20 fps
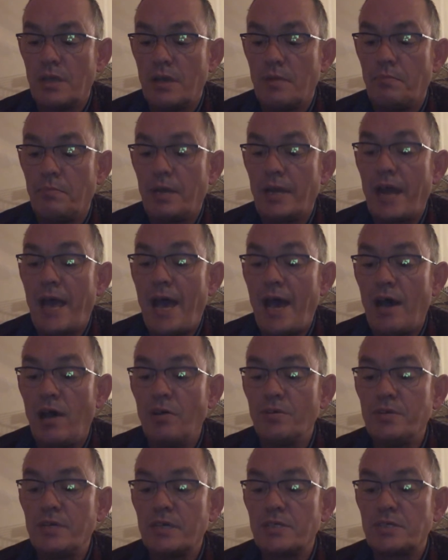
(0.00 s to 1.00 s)
But how
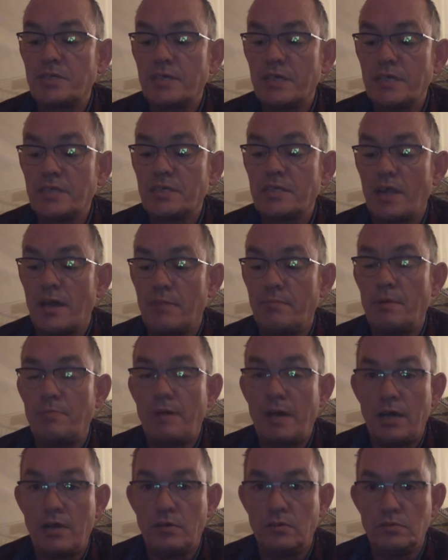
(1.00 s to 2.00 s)
does this come
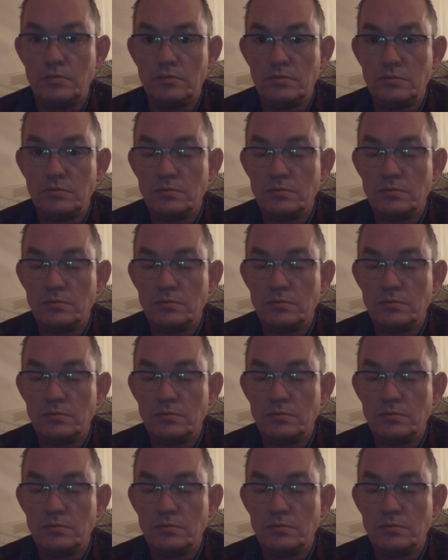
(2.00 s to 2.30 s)
about?